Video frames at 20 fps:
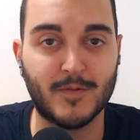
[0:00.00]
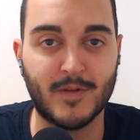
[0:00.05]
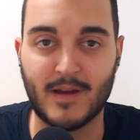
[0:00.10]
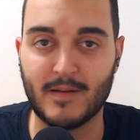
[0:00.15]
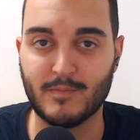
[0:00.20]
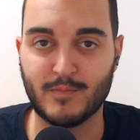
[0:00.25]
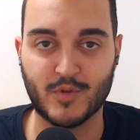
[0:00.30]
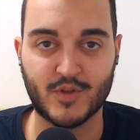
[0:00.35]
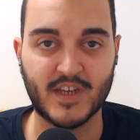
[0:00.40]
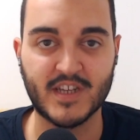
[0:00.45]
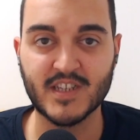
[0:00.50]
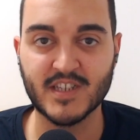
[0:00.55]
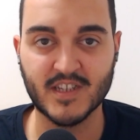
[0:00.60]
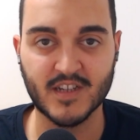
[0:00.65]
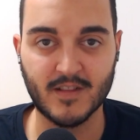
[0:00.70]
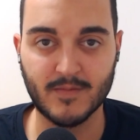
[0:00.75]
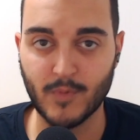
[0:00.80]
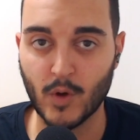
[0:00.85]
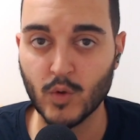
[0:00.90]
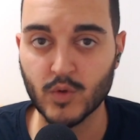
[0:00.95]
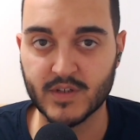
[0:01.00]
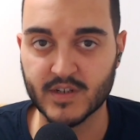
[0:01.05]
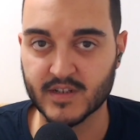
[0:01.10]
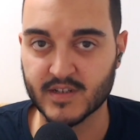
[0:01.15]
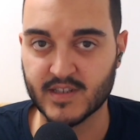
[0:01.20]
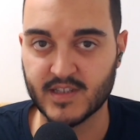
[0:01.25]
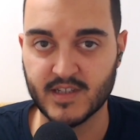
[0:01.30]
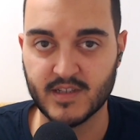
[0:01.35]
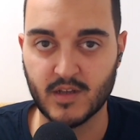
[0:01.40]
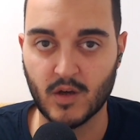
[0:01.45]
and potential
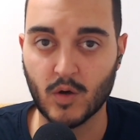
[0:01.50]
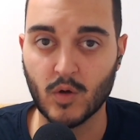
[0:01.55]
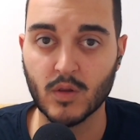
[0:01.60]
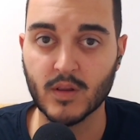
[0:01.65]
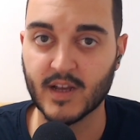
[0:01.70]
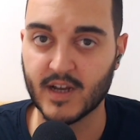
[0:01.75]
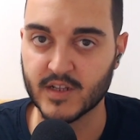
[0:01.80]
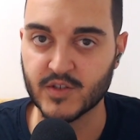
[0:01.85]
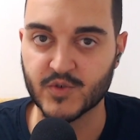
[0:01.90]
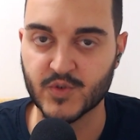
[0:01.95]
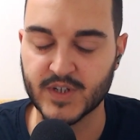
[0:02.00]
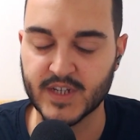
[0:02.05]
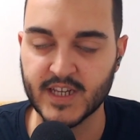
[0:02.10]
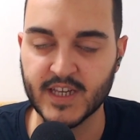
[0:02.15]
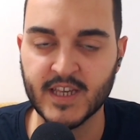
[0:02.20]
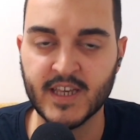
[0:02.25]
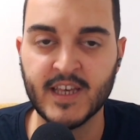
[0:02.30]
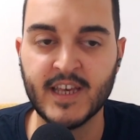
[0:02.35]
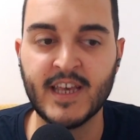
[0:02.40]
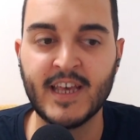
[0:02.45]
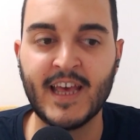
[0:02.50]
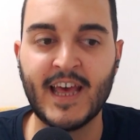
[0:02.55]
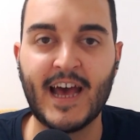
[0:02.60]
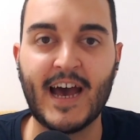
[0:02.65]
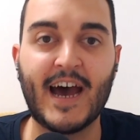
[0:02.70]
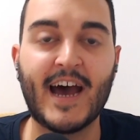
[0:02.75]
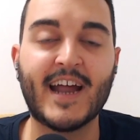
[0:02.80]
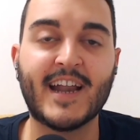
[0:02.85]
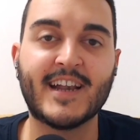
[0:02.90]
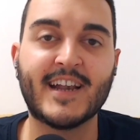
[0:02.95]
voters in the whole country,
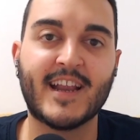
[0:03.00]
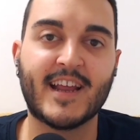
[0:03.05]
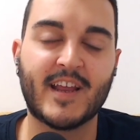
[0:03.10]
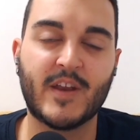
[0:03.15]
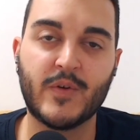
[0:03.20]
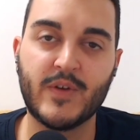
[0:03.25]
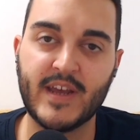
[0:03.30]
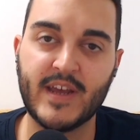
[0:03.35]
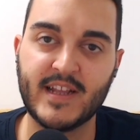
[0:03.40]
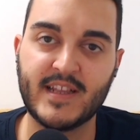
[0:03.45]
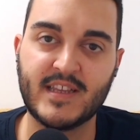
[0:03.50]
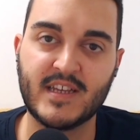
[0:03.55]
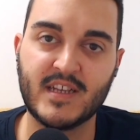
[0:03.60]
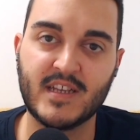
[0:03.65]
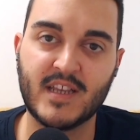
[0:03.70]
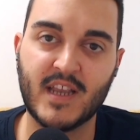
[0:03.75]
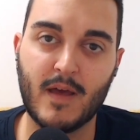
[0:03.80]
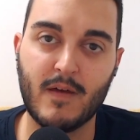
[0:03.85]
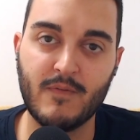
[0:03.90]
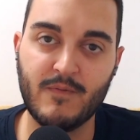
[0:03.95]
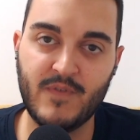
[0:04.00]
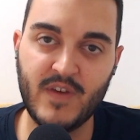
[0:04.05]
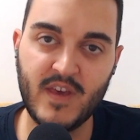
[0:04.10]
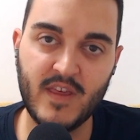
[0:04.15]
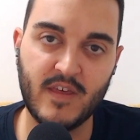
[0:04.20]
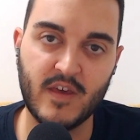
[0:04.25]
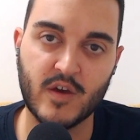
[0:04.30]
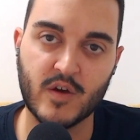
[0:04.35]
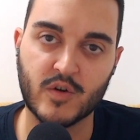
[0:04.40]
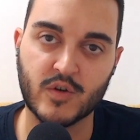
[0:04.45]
and creating
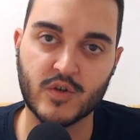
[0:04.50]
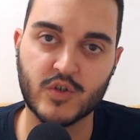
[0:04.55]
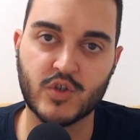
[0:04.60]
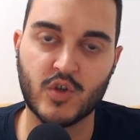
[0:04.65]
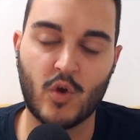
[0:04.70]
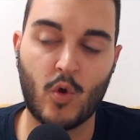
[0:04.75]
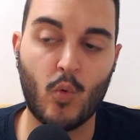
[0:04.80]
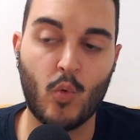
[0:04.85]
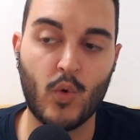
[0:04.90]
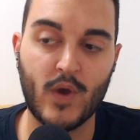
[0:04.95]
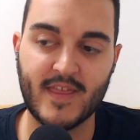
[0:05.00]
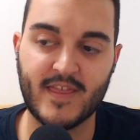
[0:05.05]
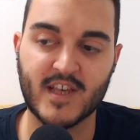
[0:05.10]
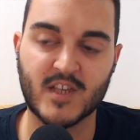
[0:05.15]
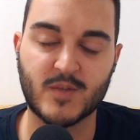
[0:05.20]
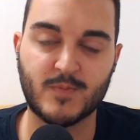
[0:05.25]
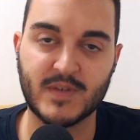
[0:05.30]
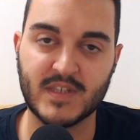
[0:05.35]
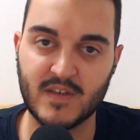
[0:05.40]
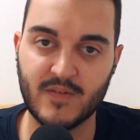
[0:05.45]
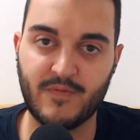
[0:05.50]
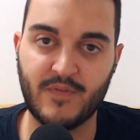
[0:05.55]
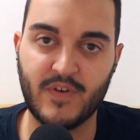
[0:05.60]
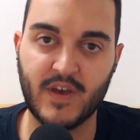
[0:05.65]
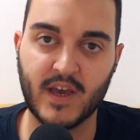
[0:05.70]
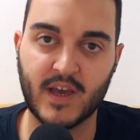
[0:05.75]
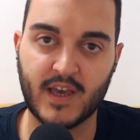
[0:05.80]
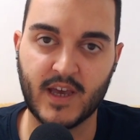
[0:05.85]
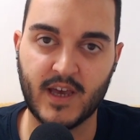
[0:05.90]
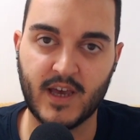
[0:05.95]
videos with
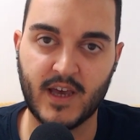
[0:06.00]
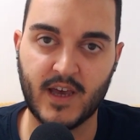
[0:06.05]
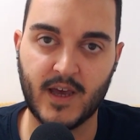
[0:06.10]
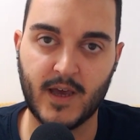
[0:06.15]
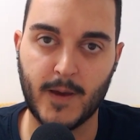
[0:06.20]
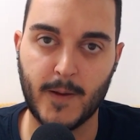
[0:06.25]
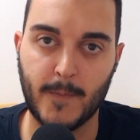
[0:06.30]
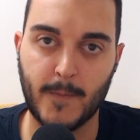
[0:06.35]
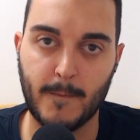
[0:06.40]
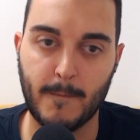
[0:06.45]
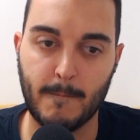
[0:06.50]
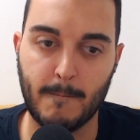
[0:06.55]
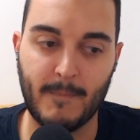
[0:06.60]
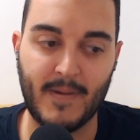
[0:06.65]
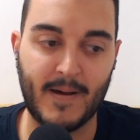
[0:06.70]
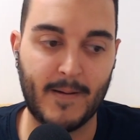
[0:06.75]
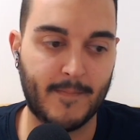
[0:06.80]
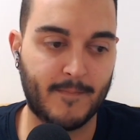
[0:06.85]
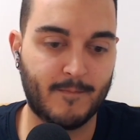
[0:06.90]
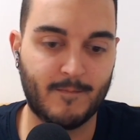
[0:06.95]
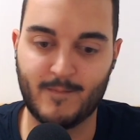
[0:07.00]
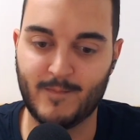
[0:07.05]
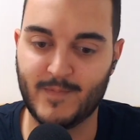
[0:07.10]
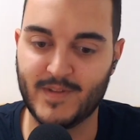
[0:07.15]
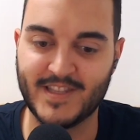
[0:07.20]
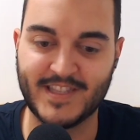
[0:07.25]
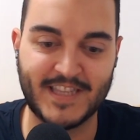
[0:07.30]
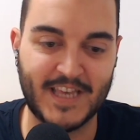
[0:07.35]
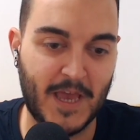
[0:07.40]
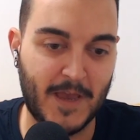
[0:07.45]
specific,
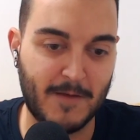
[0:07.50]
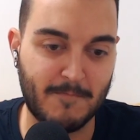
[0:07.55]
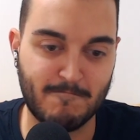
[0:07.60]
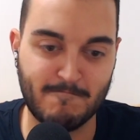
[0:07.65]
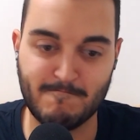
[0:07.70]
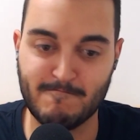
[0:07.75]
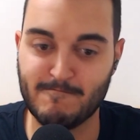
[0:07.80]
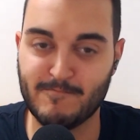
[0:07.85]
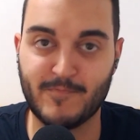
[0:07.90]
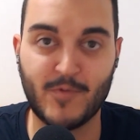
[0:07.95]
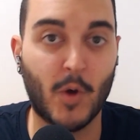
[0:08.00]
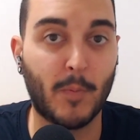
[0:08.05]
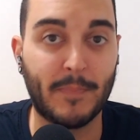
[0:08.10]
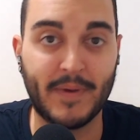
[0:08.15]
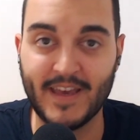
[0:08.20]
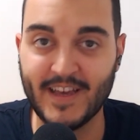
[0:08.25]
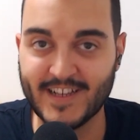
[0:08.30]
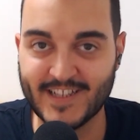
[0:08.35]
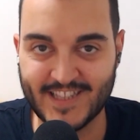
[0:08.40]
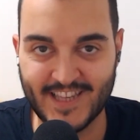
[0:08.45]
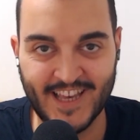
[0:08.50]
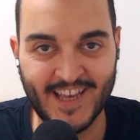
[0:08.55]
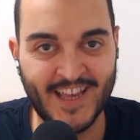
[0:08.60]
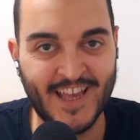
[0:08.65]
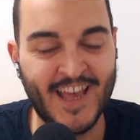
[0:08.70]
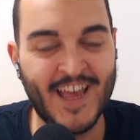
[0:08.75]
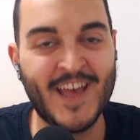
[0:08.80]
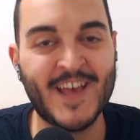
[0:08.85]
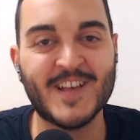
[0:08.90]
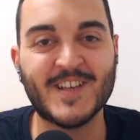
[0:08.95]
say, topics.
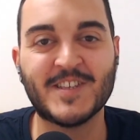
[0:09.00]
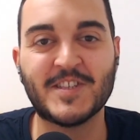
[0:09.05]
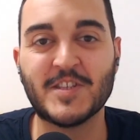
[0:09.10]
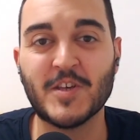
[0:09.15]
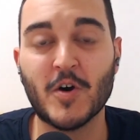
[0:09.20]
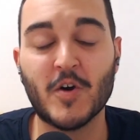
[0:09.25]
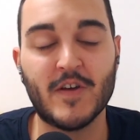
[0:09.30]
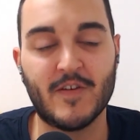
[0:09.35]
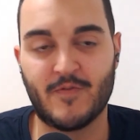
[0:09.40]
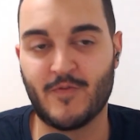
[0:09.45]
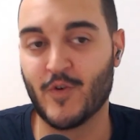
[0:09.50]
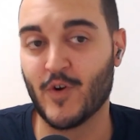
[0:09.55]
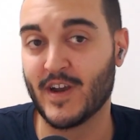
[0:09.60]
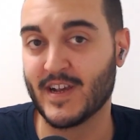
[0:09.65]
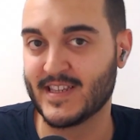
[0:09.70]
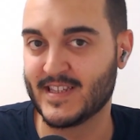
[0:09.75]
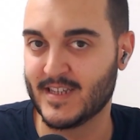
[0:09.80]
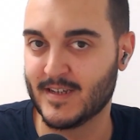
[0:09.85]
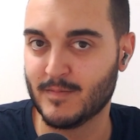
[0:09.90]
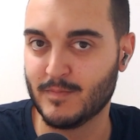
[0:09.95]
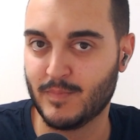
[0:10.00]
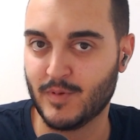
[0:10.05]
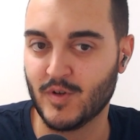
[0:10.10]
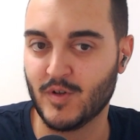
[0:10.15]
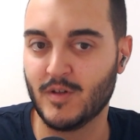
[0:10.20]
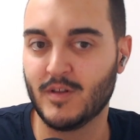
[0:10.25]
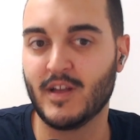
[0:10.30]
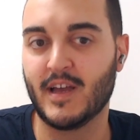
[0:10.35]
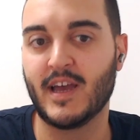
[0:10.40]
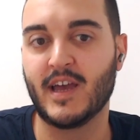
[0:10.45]
So, if, for
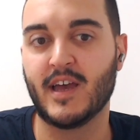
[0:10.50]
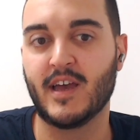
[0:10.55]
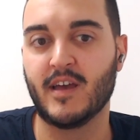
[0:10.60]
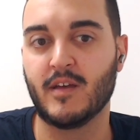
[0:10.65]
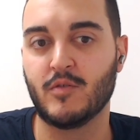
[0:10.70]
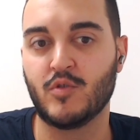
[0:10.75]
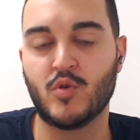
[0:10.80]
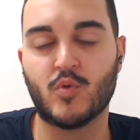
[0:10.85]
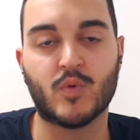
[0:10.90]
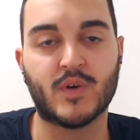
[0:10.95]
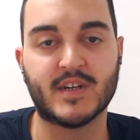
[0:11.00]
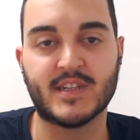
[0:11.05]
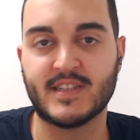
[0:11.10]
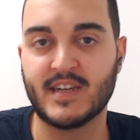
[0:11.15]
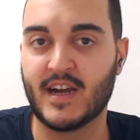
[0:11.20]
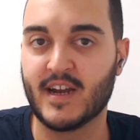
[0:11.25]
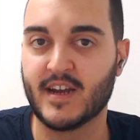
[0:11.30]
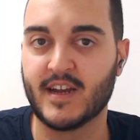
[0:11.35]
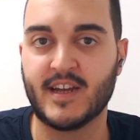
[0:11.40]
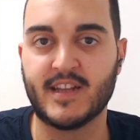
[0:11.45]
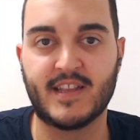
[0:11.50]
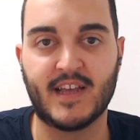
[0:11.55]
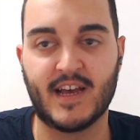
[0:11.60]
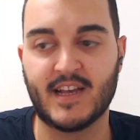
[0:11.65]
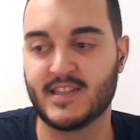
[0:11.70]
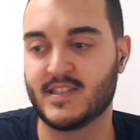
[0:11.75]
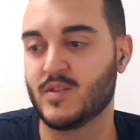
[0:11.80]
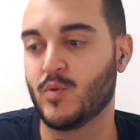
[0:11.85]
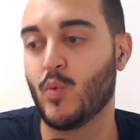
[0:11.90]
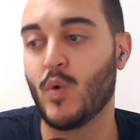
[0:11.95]
example, you were targeted
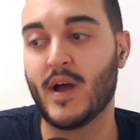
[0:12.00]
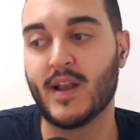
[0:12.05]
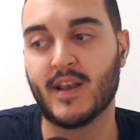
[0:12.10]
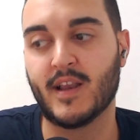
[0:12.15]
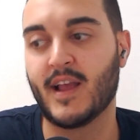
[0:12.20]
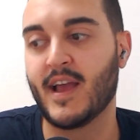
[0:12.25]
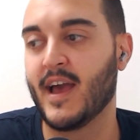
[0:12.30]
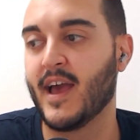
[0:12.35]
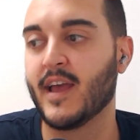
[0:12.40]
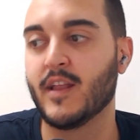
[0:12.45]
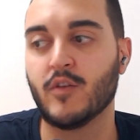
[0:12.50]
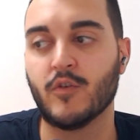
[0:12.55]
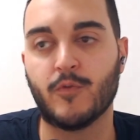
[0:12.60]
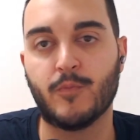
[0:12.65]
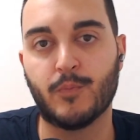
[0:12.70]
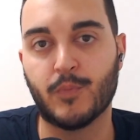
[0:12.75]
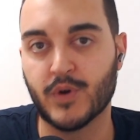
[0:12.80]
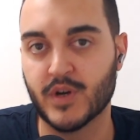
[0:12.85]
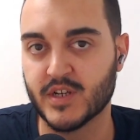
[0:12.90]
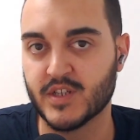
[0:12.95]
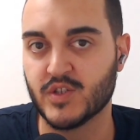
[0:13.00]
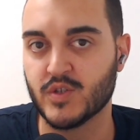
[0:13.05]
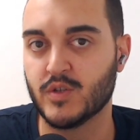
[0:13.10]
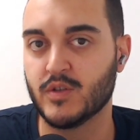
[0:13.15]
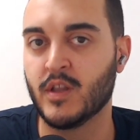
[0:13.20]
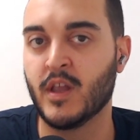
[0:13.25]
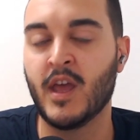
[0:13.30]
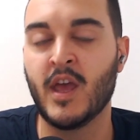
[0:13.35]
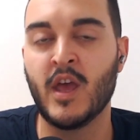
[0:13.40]
as one kind of person,